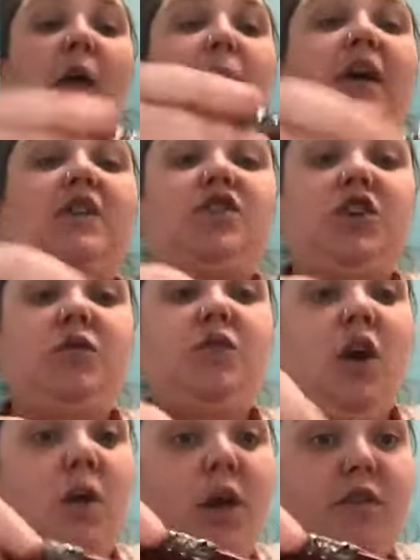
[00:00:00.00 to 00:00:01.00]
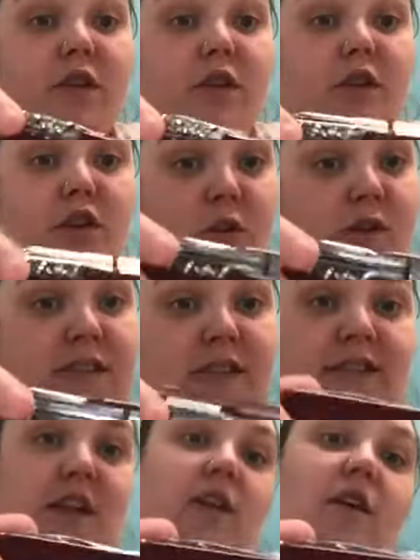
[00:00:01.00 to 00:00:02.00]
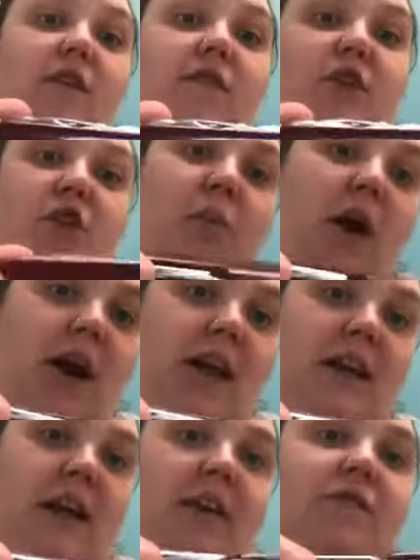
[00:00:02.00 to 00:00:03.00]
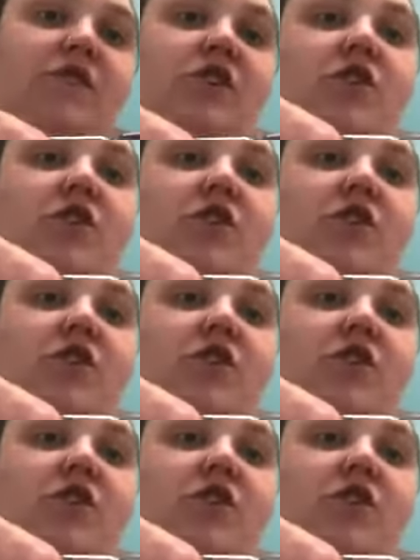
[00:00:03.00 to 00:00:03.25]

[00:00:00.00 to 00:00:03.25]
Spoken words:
But do you know all the uses of your pocket knife? Do